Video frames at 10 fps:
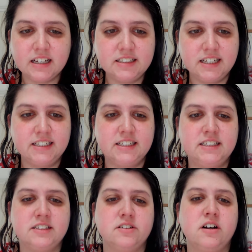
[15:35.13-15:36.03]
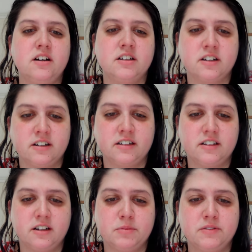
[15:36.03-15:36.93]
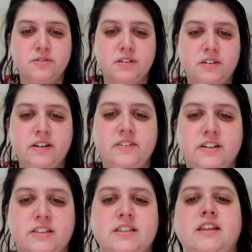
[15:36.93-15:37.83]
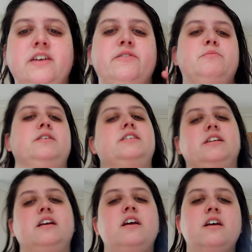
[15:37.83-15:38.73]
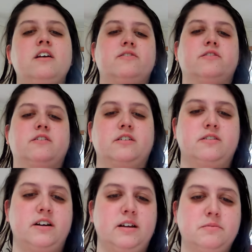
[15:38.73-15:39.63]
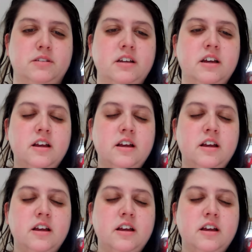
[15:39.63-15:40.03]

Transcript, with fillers: sentenced to concurrent terms of 25 years to life in prison for her crimes.